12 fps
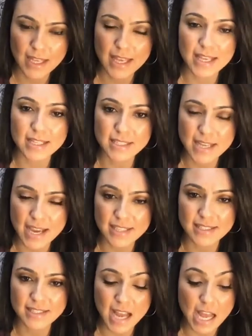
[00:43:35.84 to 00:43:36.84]
It
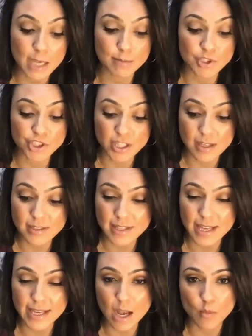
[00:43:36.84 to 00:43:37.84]
takes time, just
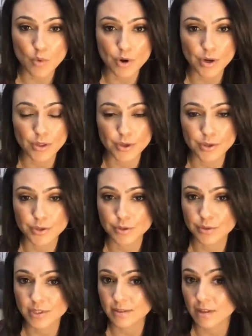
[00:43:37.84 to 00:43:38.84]
like at work, there's
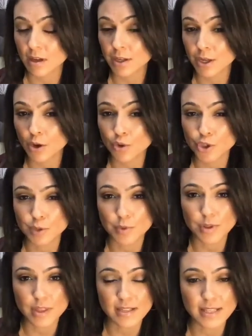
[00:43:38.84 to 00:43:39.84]
those
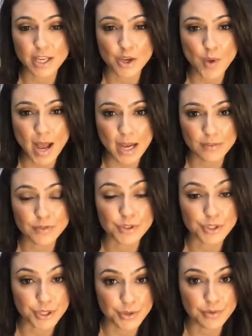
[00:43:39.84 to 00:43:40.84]
non-negotiable things that you have to
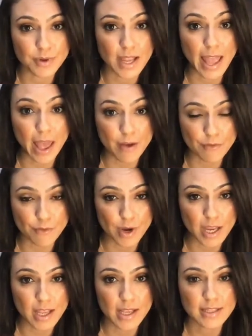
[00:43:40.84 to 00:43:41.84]
do
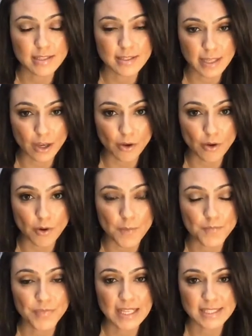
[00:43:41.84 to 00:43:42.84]
every single
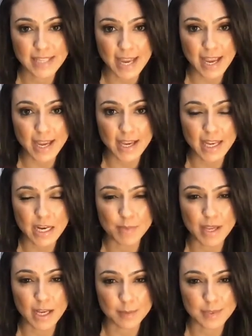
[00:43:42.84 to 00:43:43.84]
day, and it
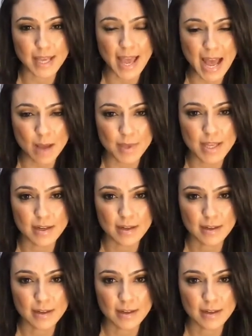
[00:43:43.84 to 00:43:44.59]
becomes a habit.